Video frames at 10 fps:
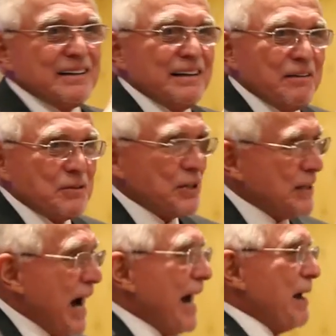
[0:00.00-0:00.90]
and when you
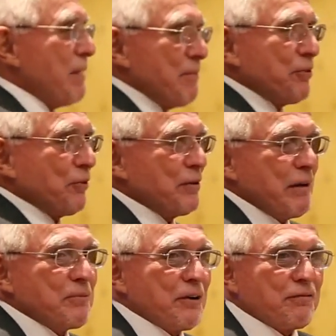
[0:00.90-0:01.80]
die, I might throw you
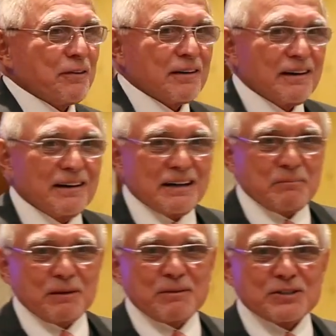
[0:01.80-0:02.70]
up there for a
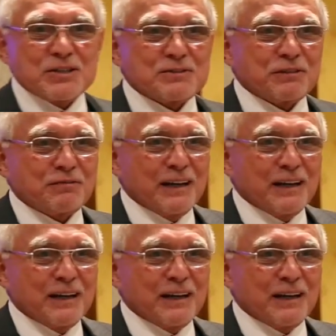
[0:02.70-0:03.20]
couple of months just for fun.